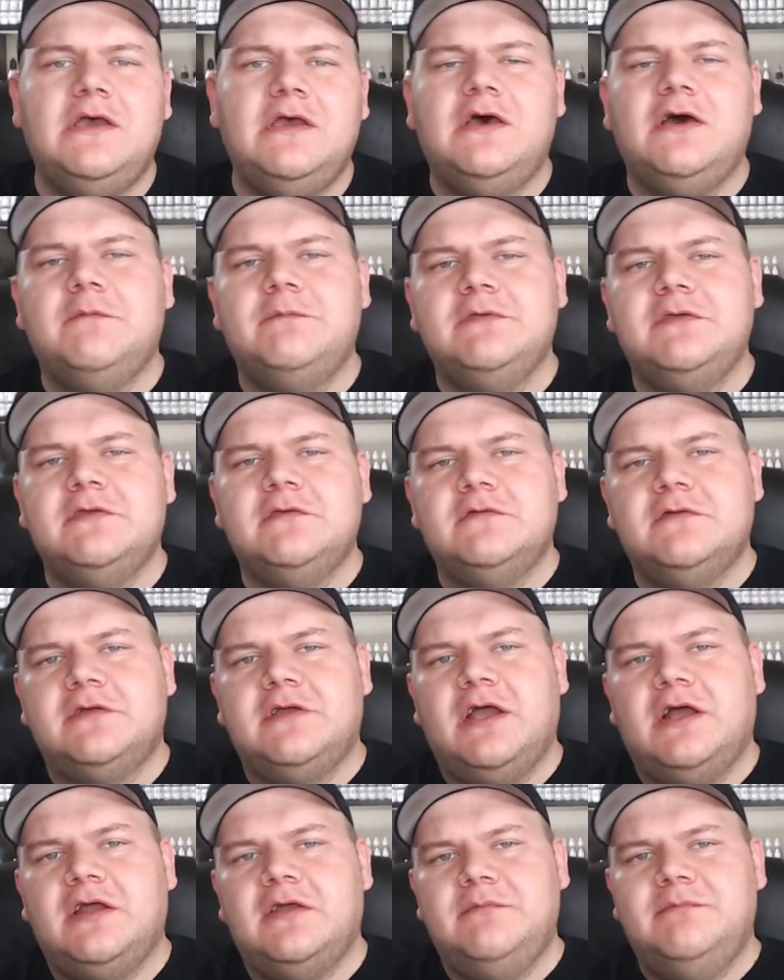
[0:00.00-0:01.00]
helping you learn
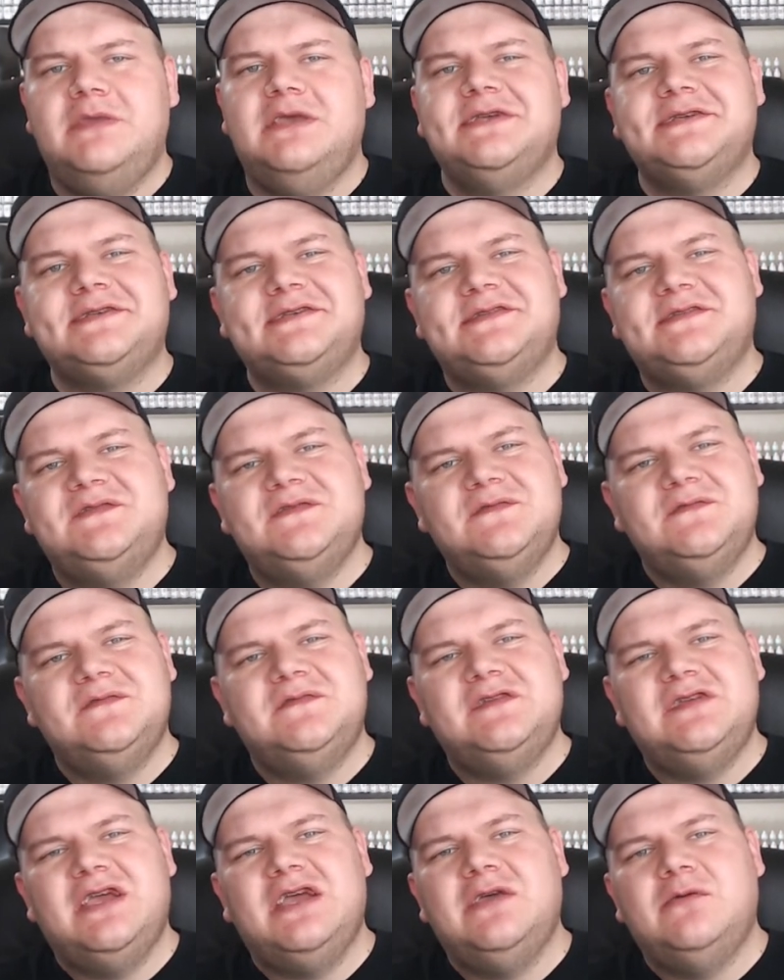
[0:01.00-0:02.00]
how to mix, do
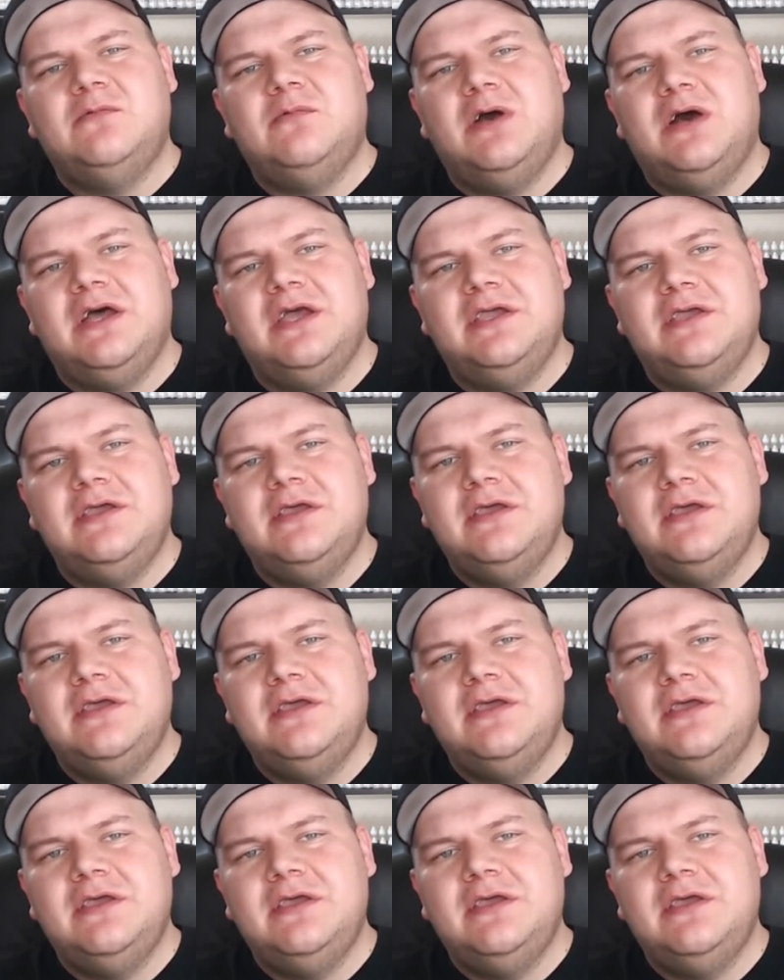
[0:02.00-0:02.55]
DIY,